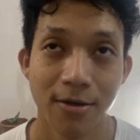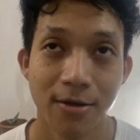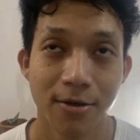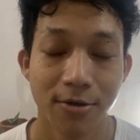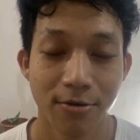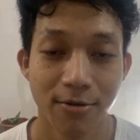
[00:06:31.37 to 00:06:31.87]

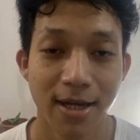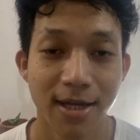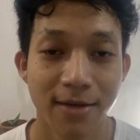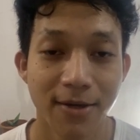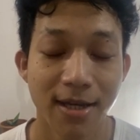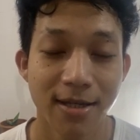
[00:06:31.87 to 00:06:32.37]
So I
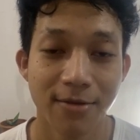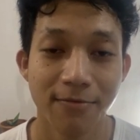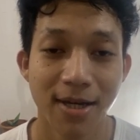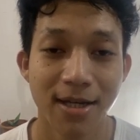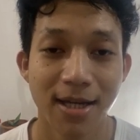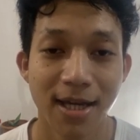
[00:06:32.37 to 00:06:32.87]
guess,
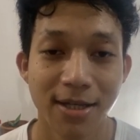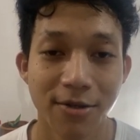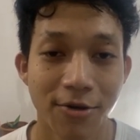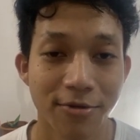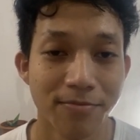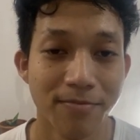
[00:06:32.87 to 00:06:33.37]
well, that's
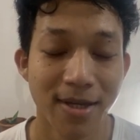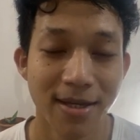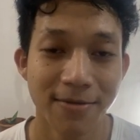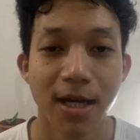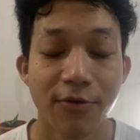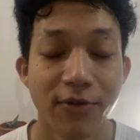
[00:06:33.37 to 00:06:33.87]
on
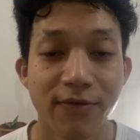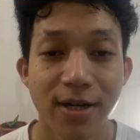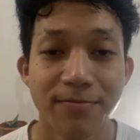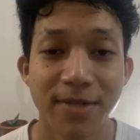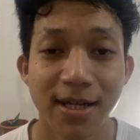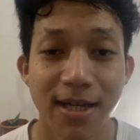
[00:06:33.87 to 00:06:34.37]
me. However,
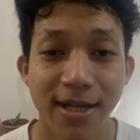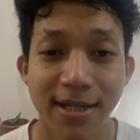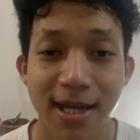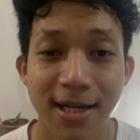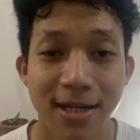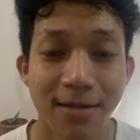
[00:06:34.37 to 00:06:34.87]
I'm really
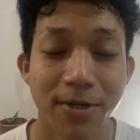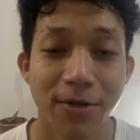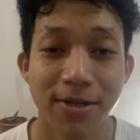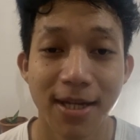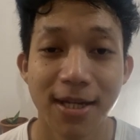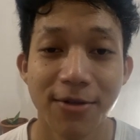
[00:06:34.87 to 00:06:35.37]
excited
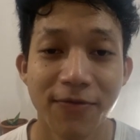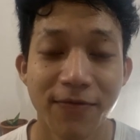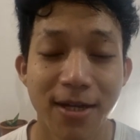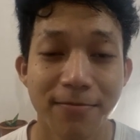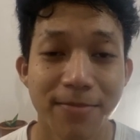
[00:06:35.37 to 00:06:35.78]
about Illuvium